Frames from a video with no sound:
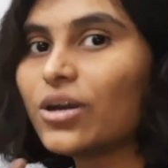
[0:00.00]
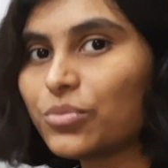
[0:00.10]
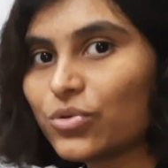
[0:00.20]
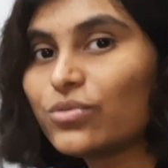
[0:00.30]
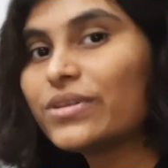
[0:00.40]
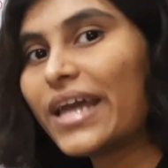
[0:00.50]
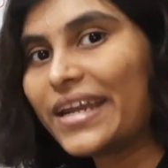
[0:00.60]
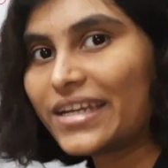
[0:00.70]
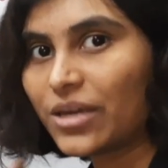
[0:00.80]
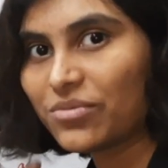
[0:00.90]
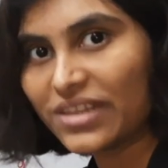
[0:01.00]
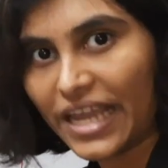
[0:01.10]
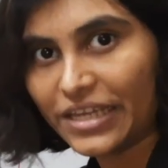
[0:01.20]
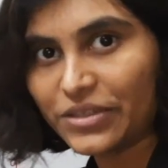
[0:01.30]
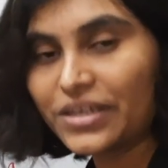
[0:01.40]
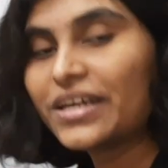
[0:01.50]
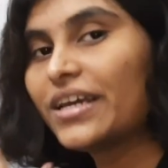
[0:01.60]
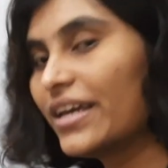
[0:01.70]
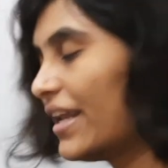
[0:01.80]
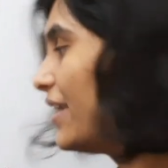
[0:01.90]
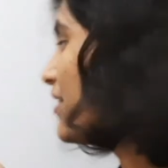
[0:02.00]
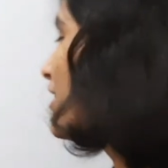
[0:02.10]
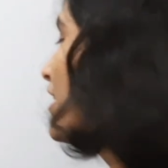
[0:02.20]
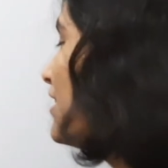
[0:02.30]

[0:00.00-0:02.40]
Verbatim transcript: up to 9 times 9 right